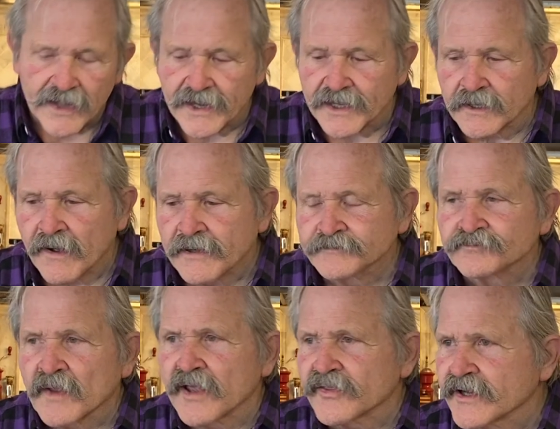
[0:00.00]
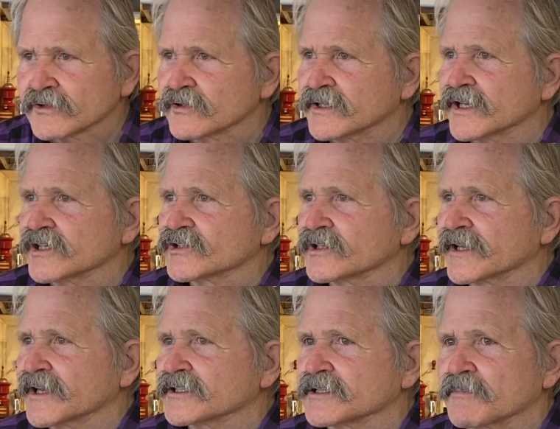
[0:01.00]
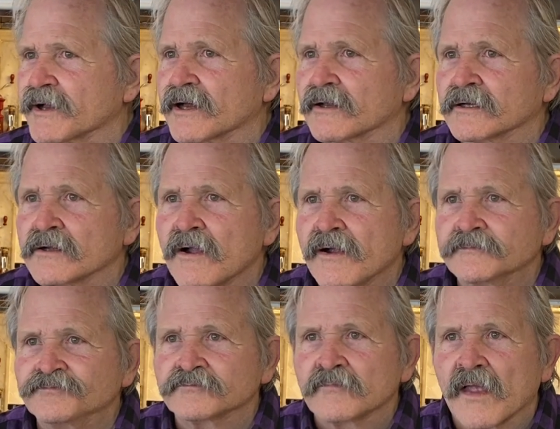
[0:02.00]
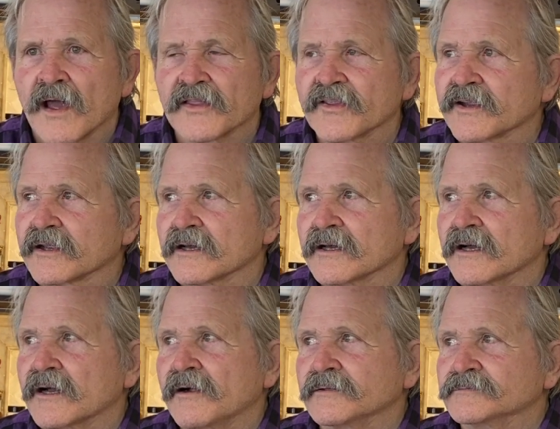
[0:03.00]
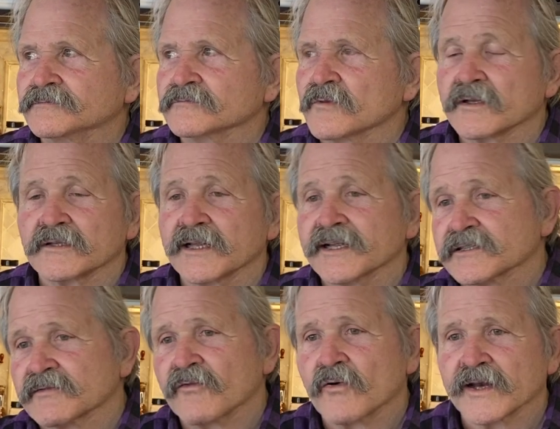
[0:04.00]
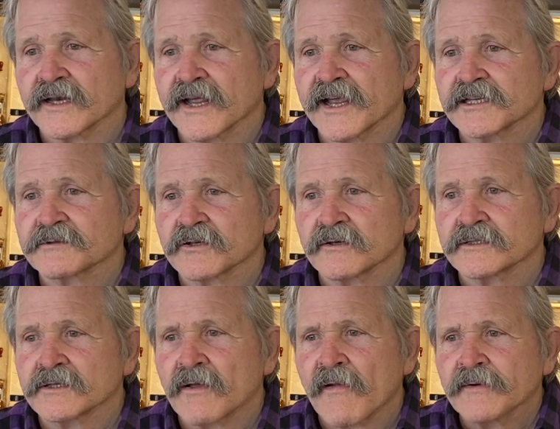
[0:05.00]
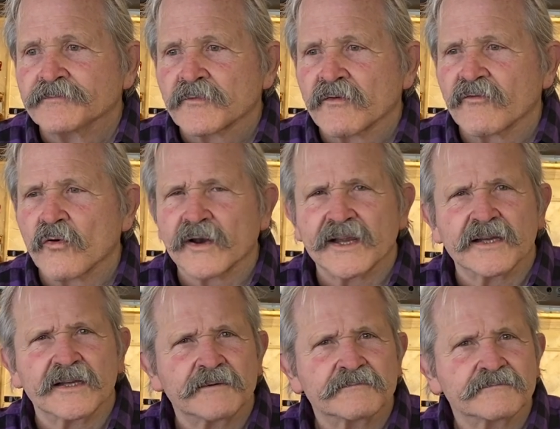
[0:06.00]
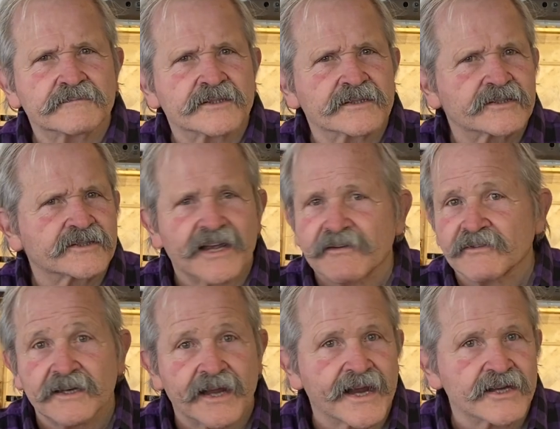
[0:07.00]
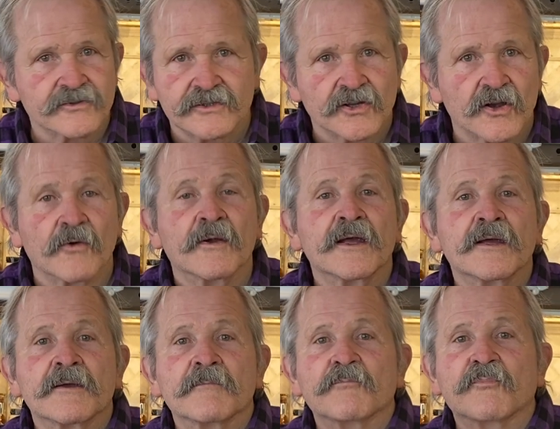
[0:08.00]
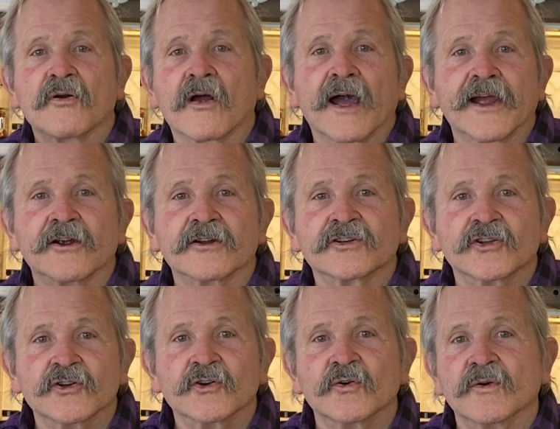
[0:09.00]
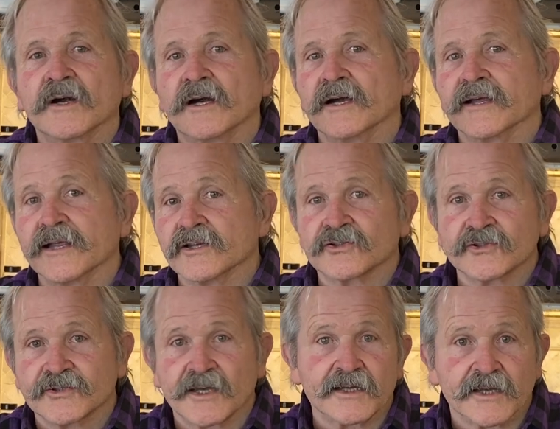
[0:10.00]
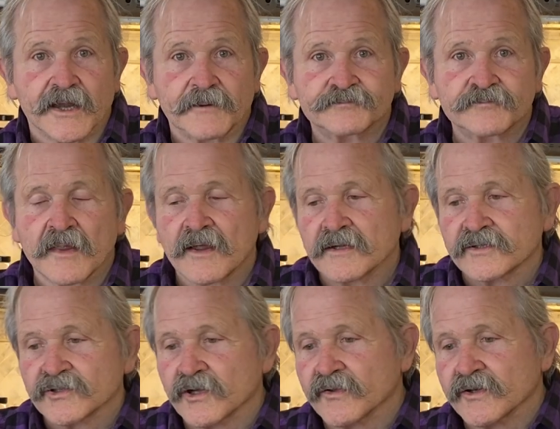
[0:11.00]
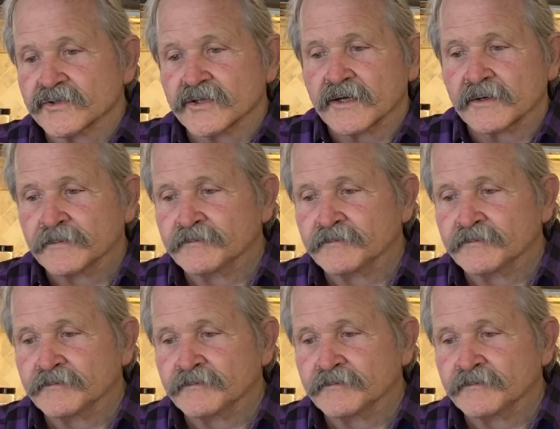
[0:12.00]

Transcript: and I think traditionally it's about, well, Lent's 40 days, so it's 47 days or so prior to Easter Sunday. So there's a